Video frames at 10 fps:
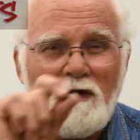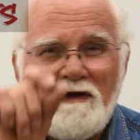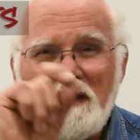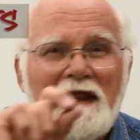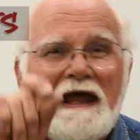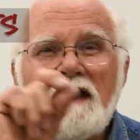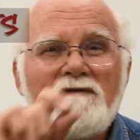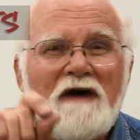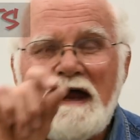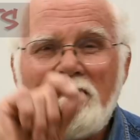where the leg
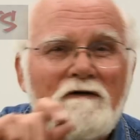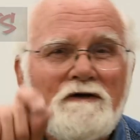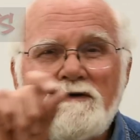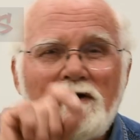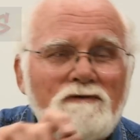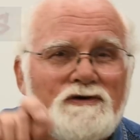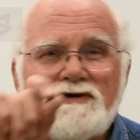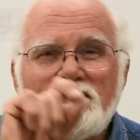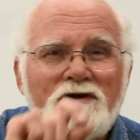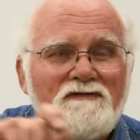of a heron or a
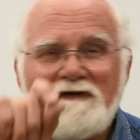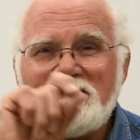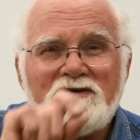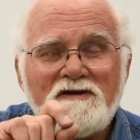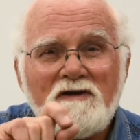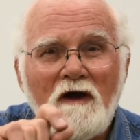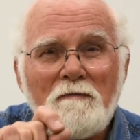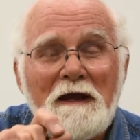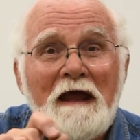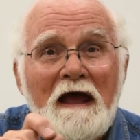rooster or a pheasant is going to
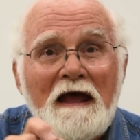be,